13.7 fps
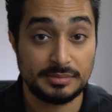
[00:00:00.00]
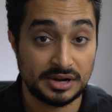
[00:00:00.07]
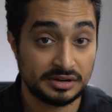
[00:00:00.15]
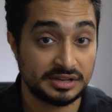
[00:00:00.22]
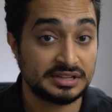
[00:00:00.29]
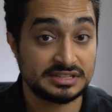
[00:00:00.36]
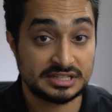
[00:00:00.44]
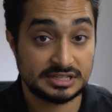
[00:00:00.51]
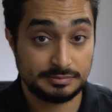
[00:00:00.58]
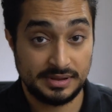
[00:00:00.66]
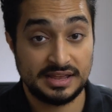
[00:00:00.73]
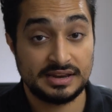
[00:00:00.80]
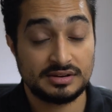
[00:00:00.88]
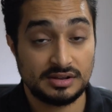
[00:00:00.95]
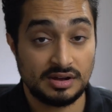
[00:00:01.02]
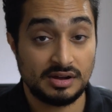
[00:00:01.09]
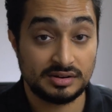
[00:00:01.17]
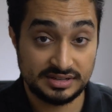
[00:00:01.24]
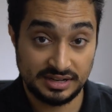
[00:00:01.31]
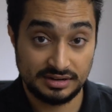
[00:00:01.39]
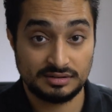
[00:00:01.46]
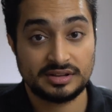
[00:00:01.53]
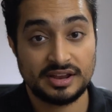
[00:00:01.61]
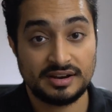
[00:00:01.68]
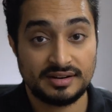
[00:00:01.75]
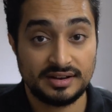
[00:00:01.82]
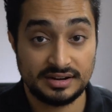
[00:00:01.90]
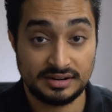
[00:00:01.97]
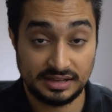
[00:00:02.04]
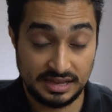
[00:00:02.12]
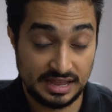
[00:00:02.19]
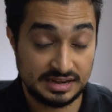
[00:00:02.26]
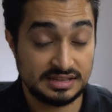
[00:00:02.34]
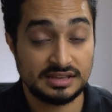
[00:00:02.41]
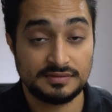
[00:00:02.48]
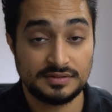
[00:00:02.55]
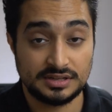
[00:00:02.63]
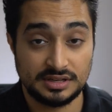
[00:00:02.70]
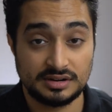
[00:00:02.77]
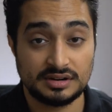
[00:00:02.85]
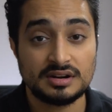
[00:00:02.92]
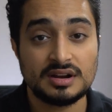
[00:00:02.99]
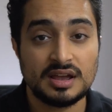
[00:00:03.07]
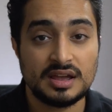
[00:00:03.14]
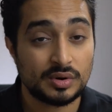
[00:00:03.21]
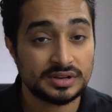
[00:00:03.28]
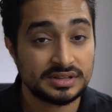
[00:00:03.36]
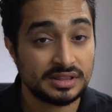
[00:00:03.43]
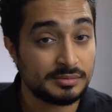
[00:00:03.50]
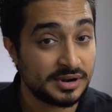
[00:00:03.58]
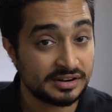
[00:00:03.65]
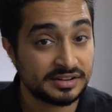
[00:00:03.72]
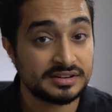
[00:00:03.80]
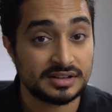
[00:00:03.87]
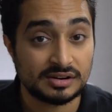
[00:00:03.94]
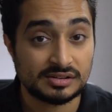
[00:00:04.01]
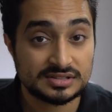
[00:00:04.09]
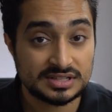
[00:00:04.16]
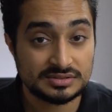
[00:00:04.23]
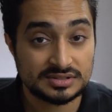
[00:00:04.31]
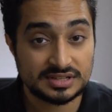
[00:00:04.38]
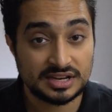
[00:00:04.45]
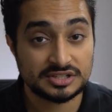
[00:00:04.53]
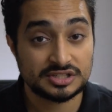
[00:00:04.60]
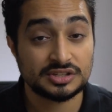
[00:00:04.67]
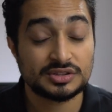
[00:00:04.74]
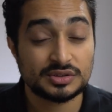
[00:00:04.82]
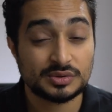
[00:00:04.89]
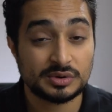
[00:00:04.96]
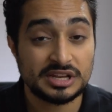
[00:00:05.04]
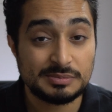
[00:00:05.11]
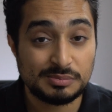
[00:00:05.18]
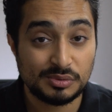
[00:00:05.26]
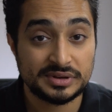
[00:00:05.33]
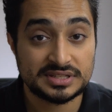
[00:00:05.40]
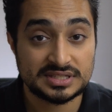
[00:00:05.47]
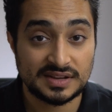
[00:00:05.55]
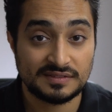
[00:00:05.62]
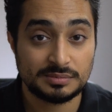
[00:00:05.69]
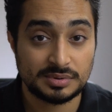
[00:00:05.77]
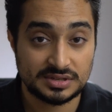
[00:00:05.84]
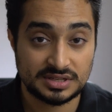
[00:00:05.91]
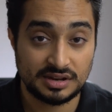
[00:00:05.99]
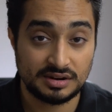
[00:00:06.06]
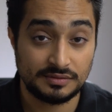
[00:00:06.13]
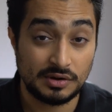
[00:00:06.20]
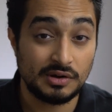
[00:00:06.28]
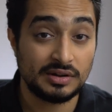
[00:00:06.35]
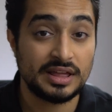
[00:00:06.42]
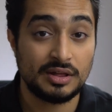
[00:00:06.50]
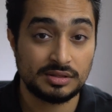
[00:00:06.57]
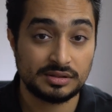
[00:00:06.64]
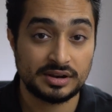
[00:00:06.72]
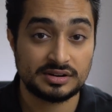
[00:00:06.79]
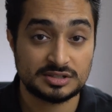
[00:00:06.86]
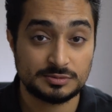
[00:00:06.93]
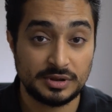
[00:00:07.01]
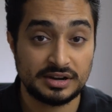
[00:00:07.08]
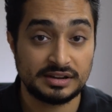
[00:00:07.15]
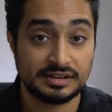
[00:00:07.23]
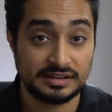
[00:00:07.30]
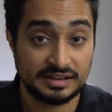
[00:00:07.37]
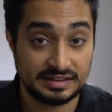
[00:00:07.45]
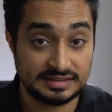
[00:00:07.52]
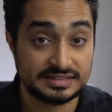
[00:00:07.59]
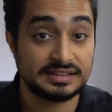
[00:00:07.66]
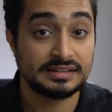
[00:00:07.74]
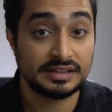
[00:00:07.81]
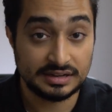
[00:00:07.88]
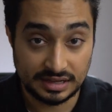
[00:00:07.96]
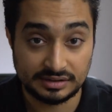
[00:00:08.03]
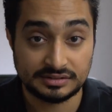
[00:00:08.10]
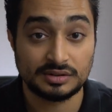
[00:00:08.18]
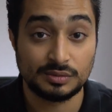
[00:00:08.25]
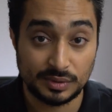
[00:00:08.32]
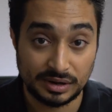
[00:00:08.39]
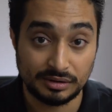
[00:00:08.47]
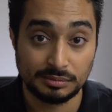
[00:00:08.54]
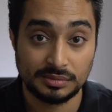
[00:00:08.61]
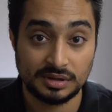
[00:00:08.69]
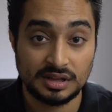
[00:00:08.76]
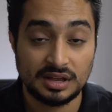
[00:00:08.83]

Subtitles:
Americans spend on dental care in any given year. According to the American Dental Association, 3.7% of all healthcare spending is in the dental realm.